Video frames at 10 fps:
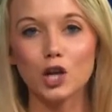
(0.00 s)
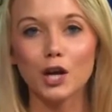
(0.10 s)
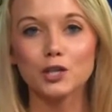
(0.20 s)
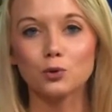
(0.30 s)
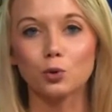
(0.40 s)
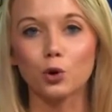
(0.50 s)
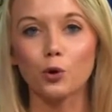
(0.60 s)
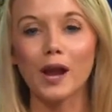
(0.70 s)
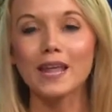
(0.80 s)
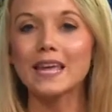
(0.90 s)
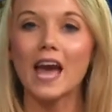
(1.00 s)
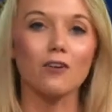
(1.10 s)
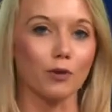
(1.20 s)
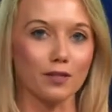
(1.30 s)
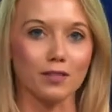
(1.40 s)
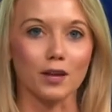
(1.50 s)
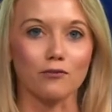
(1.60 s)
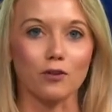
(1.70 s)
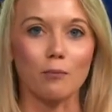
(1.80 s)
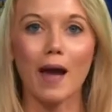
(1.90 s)
High School creating everything
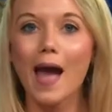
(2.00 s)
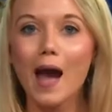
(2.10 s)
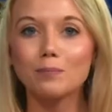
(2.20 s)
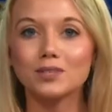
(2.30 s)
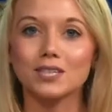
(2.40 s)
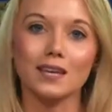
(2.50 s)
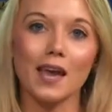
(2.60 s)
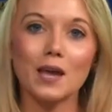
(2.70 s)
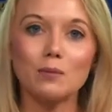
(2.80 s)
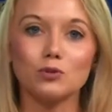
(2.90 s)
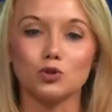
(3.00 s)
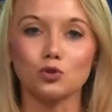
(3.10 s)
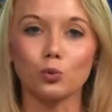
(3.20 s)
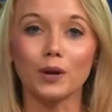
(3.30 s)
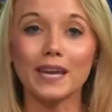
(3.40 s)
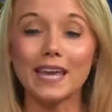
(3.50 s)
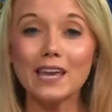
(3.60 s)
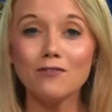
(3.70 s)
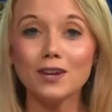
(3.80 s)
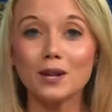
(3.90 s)
from apps to games, jewelry,
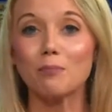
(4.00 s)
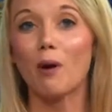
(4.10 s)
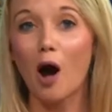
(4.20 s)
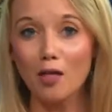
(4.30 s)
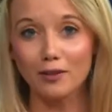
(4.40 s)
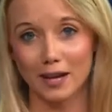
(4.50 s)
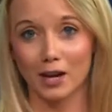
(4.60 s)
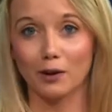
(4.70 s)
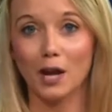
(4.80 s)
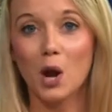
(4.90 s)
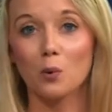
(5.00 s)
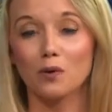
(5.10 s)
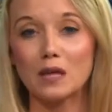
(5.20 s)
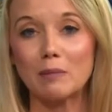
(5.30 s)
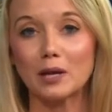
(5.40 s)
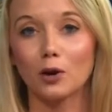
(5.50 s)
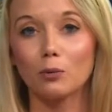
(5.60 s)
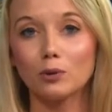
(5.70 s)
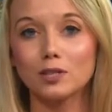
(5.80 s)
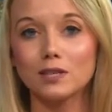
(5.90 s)
even an apothecary where they make
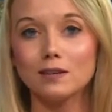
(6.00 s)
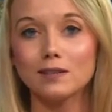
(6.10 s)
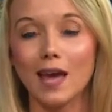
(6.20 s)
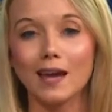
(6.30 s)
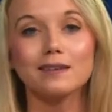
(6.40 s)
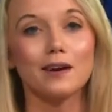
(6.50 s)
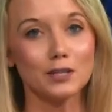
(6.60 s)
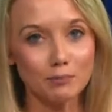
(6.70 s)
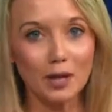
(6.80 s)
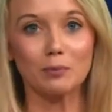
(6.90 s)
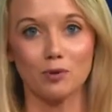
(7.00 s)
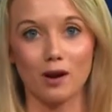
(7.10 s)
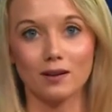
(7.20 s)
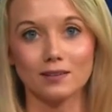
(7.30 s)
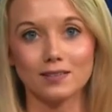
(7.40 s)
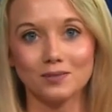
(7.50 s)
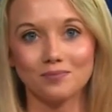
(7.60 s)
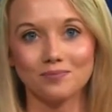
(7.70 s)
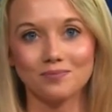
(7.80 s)
herbal teas and cosmetic products.